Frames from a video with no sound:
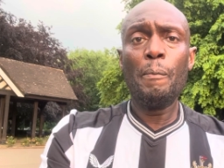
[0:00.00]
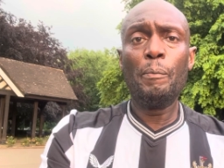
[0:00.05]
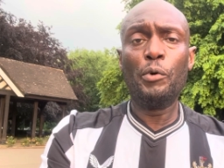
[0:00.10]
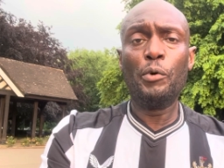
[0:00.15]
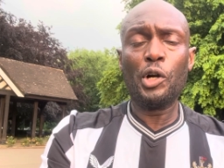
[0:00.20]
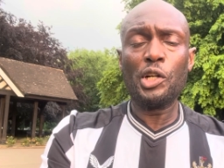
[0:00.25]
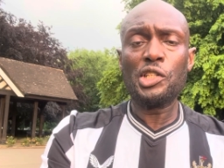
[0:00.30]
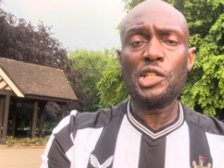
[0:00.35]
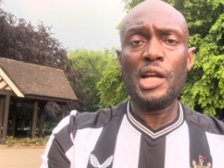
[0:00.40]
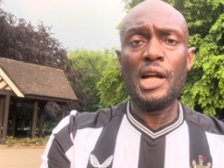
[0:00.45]

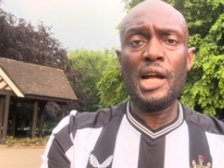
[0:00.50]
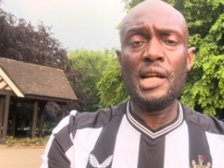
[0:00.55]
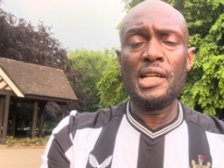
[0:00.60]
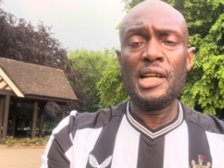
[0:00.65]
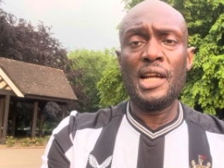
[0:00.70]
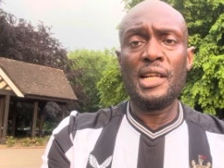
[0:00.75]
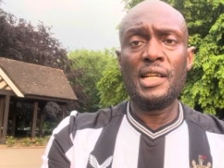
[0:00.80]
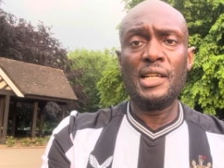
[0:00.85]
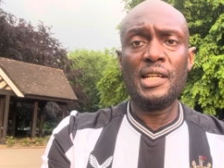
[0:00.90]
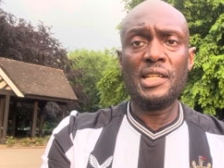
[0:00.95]
But at
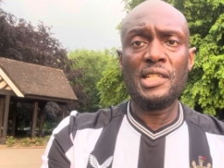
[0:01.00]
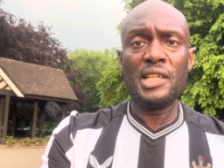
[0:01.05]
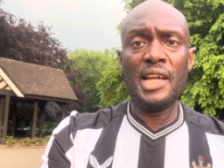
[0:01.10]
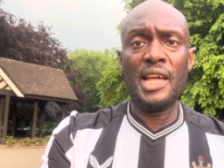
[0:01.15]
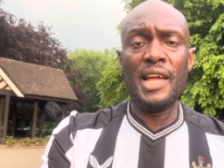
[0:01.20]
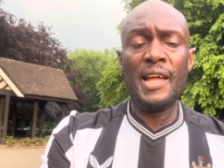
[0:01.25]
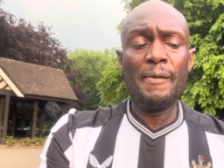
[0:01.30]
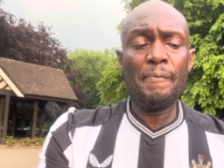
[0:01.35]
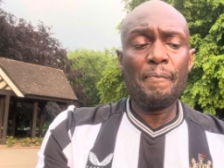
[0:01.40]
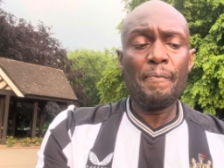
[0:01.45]
the end of the
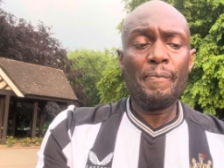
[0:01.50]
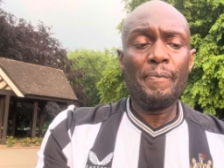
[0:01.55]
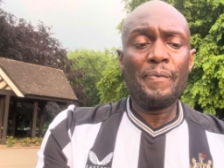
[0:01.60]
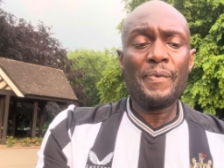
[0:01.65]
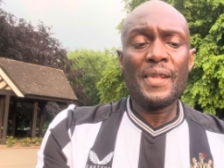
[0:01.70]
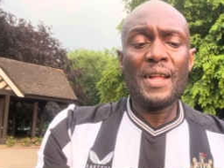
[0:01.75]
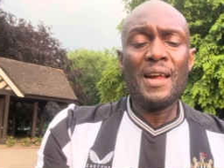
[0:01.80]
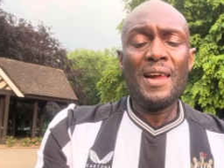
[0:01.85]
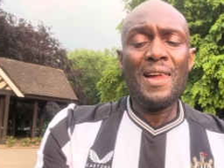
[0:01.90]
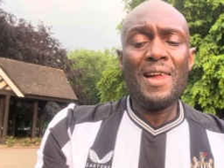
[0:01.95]
day,
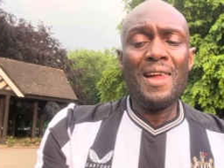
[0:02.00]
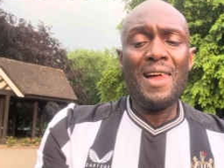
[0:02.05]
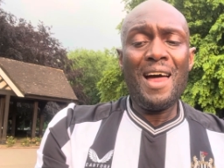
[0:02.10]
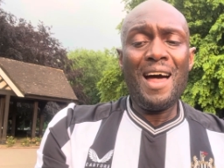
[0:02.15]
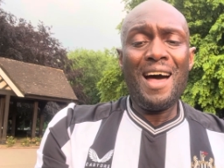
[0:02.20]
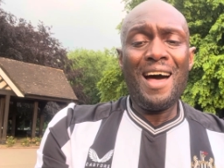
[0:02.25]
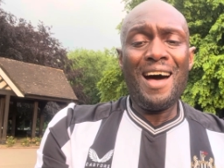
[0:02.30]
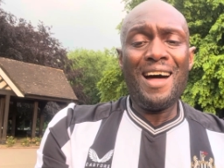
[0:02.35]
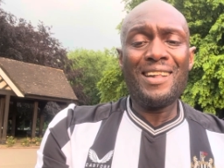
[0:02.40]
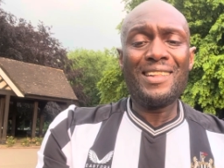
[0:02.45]

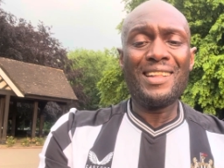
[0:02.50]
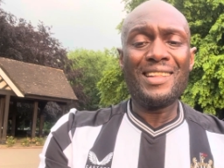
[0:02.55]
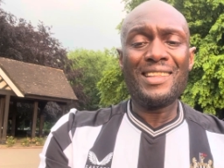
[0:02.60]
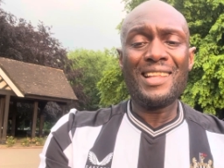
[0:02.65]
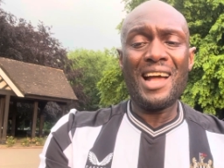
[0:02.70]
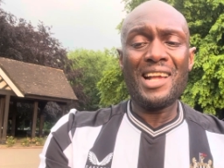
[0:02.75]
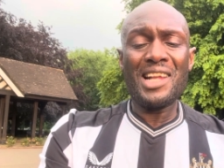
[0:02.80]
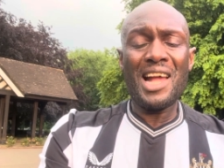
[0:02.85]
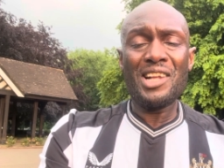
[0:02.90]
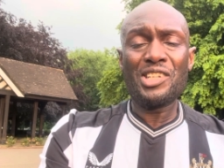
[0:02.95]

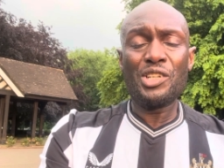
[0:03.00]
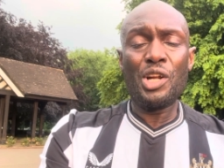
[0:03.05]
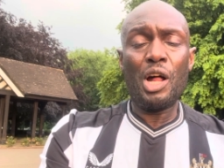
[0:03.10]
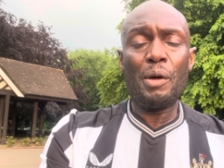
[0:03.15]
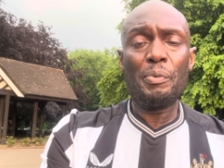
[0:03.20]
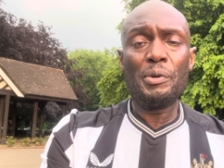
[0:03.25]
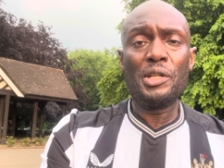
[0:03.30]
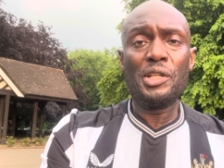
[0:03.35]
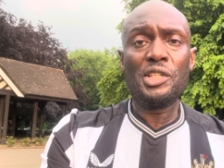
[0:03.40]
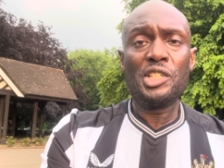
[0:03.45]
that hasn't
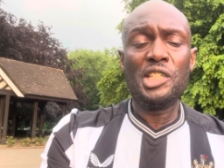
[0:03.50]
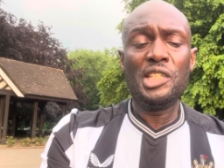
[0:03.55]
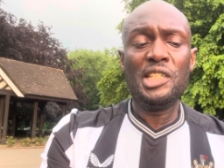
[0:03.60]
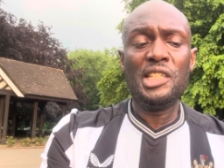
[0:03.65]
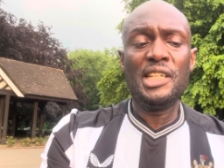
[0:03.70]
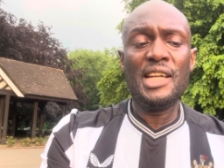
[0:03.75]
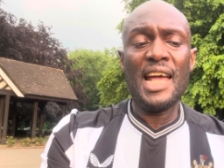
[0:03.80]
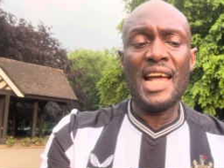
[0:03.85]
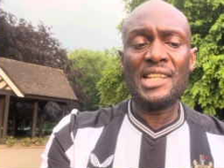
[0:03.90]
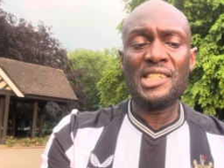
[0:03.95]
happened as
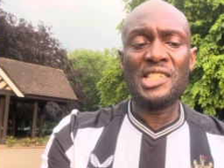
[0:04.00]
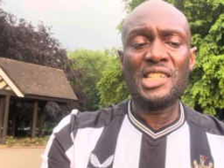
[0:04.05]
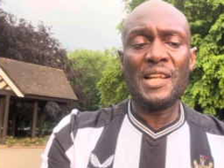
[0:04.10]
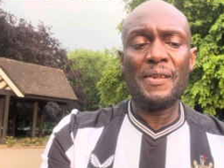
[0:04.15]
yet.